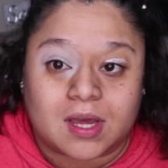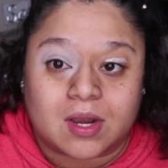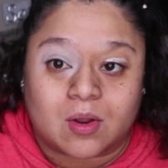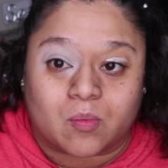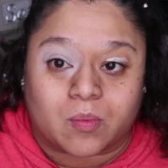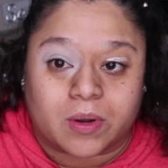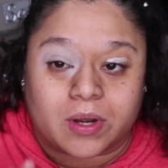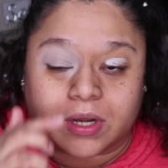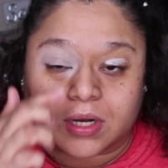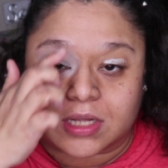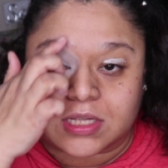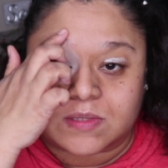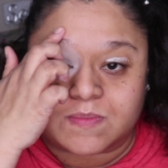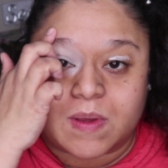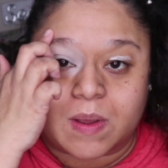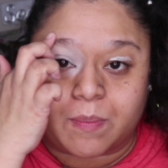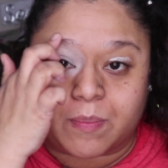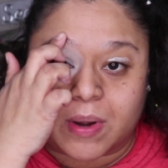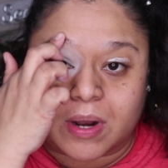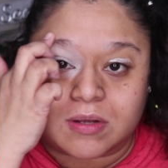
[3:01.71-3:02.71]
kind of weird because
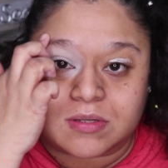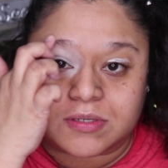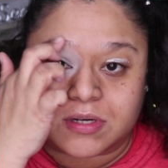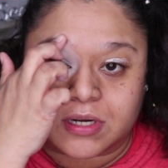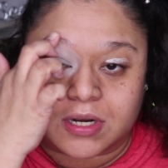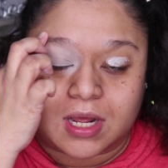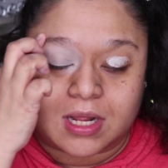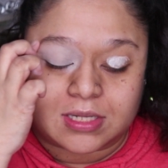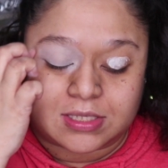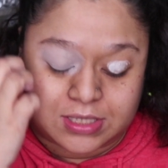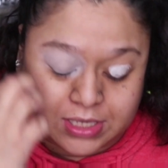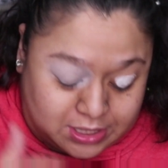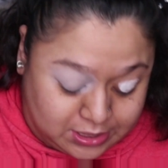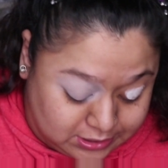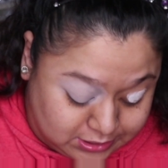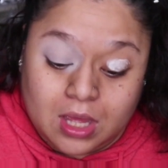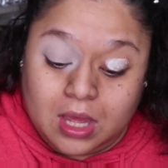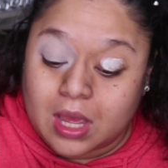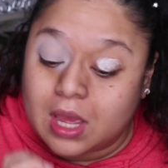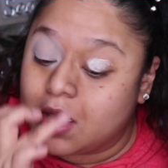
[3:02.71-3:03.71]
my brows are not
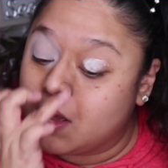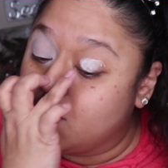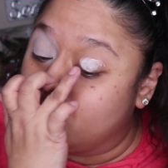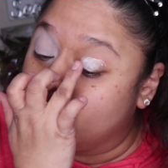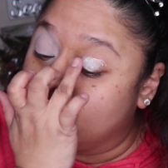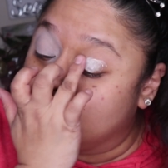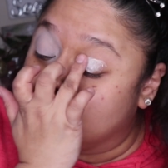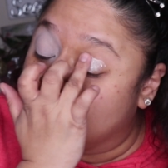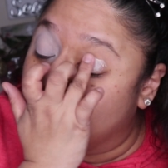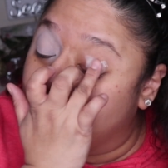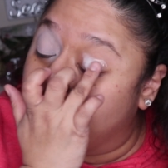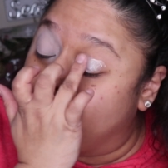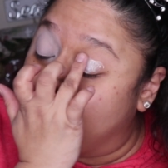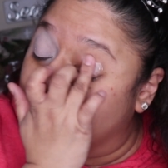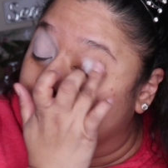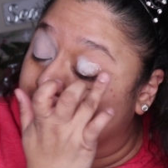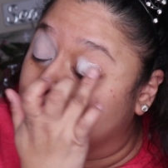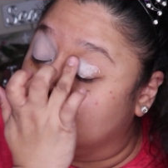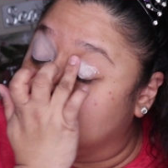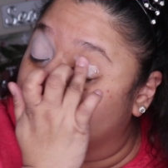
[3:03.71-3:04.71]
done. I will go
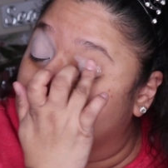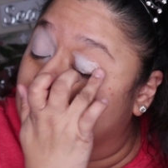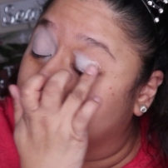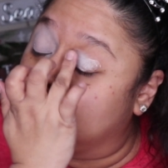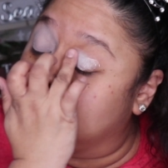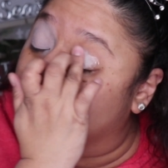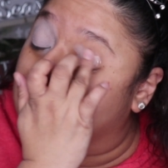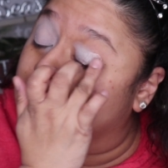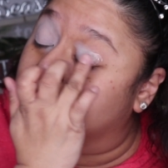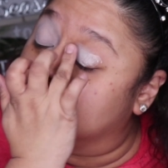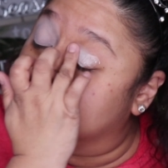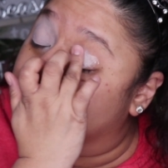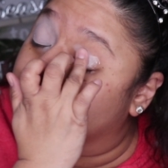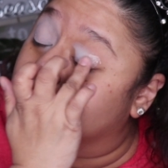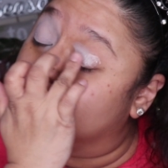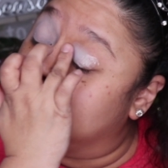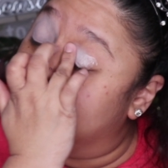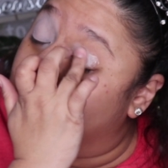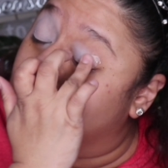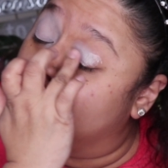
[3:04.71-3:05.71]
back and do those
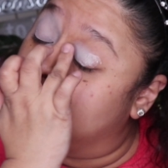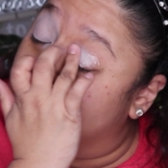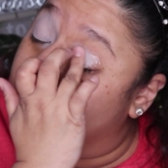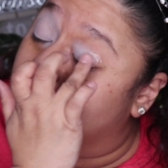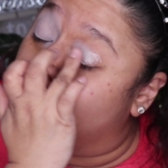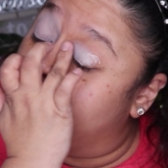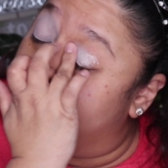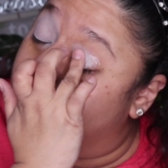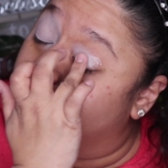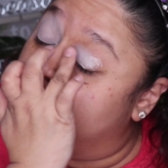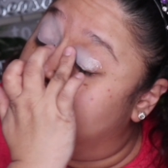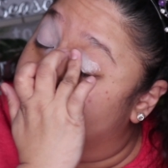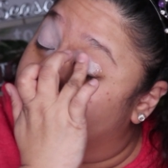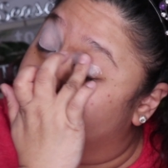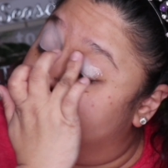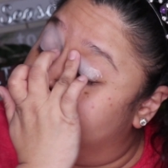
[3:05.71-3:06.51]
in a little bit.